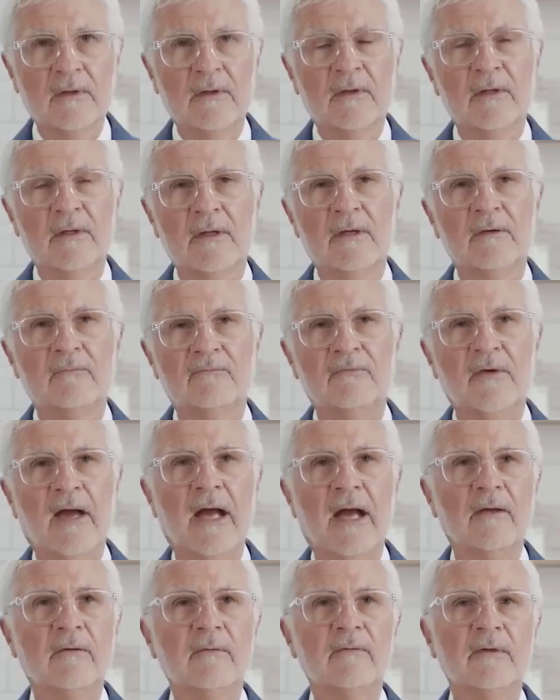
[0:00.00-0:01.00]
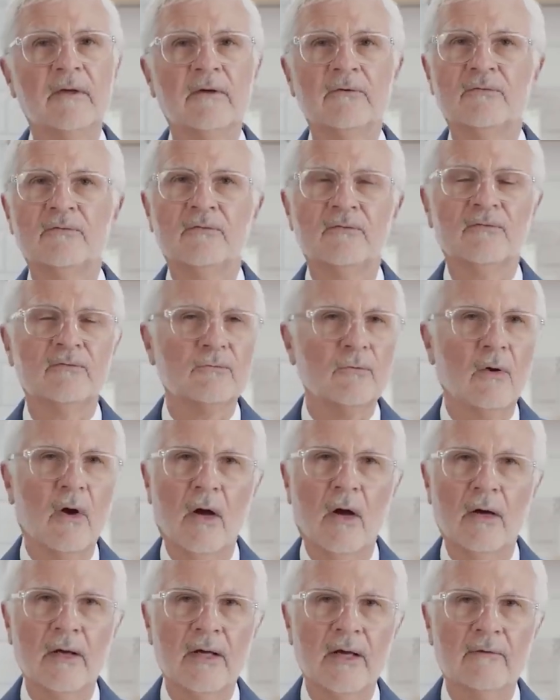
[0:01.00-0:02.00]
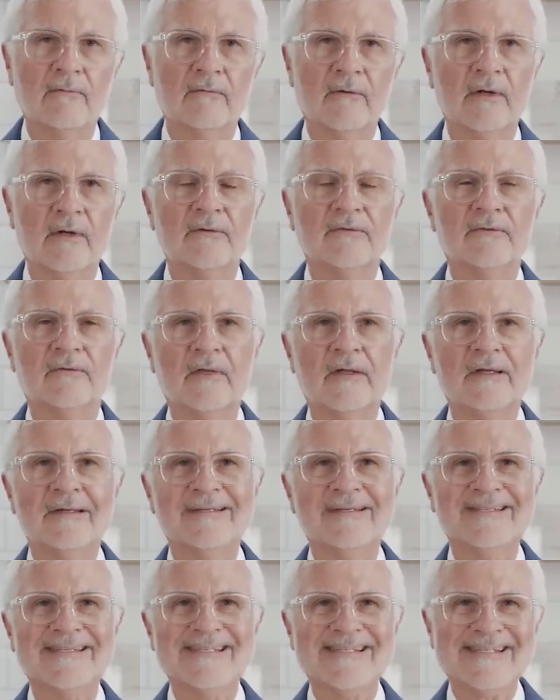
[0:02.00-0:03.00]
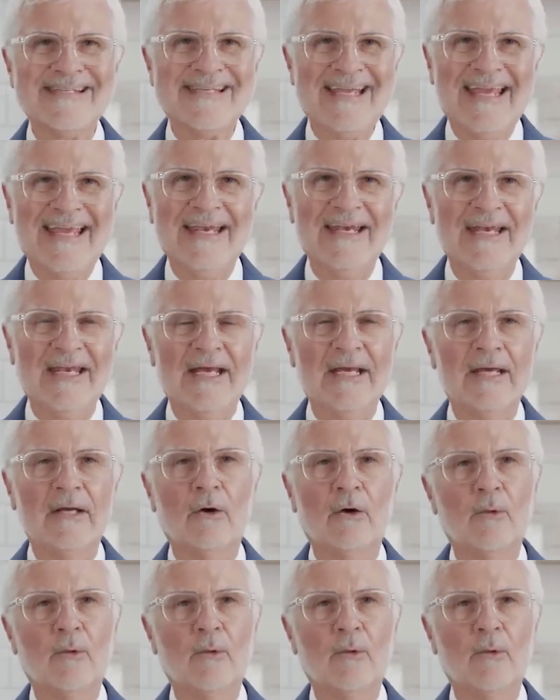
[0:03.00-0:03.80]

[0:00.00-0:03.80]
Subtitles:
And in fact, there's strong evidence that skinny